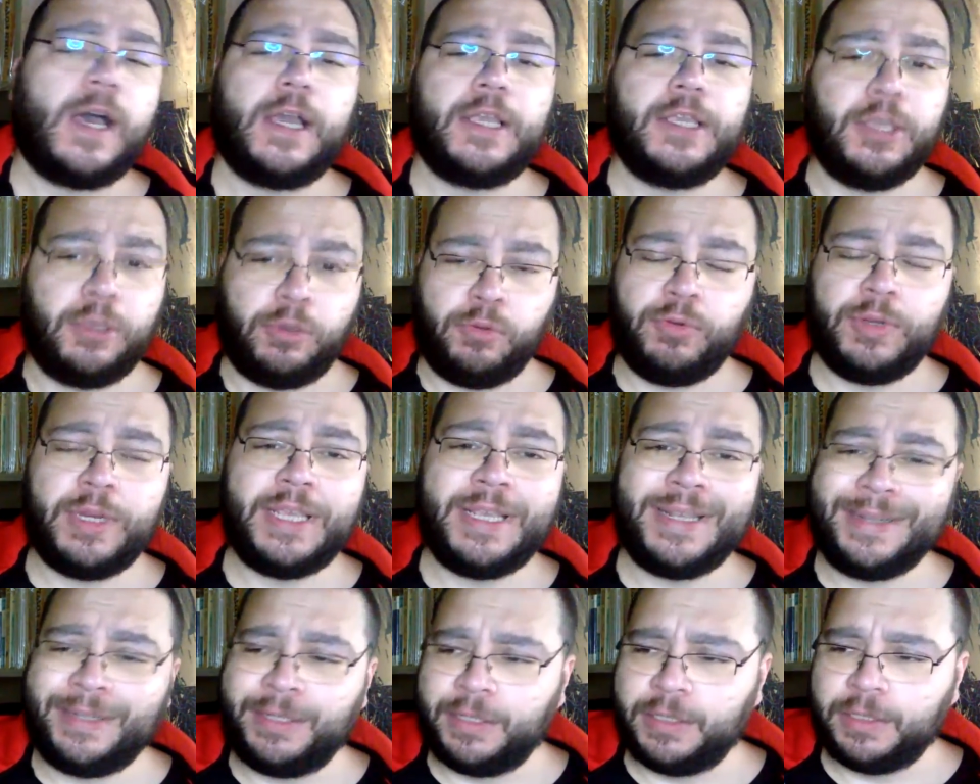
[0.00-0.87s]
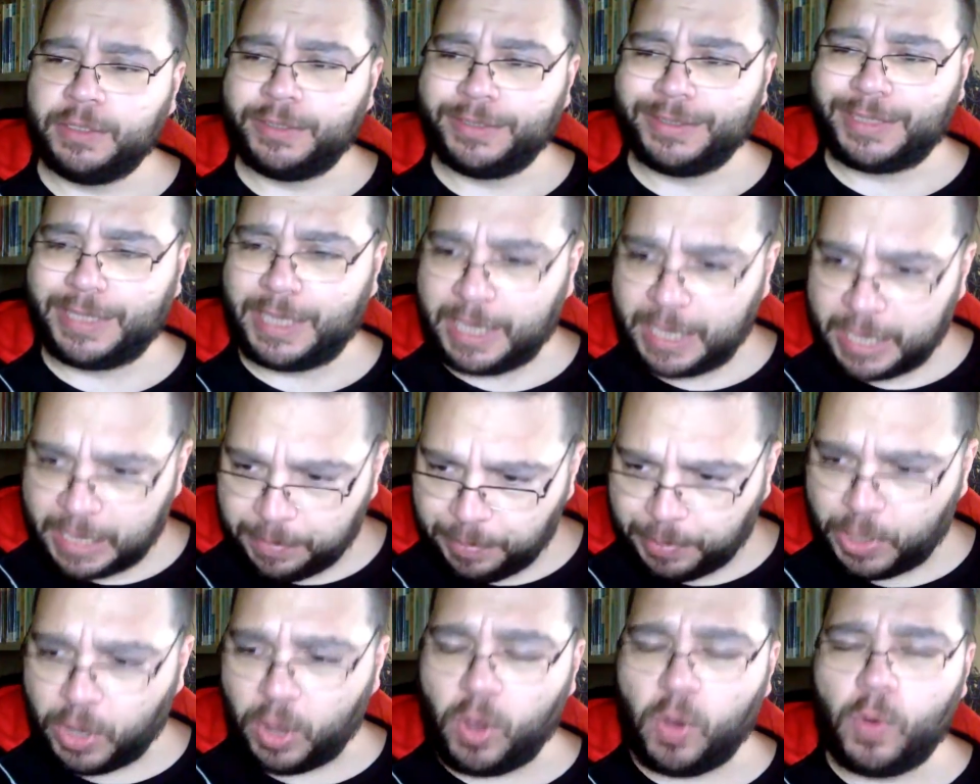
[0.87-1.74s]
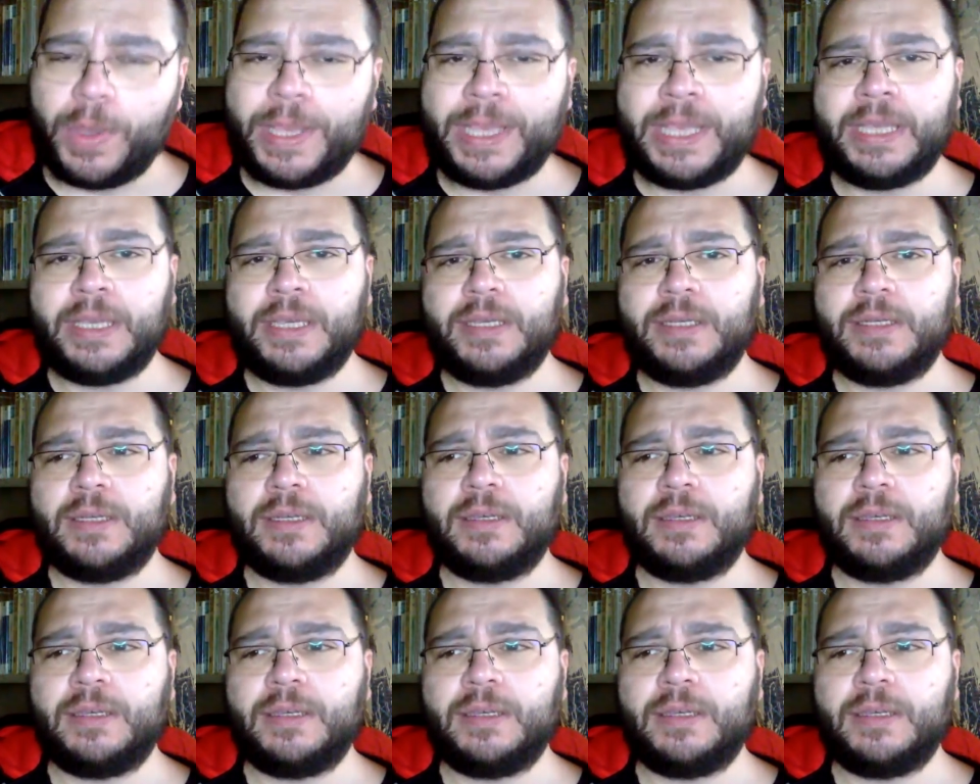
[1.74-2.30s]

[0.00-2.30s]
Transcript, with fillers: you need to keep going.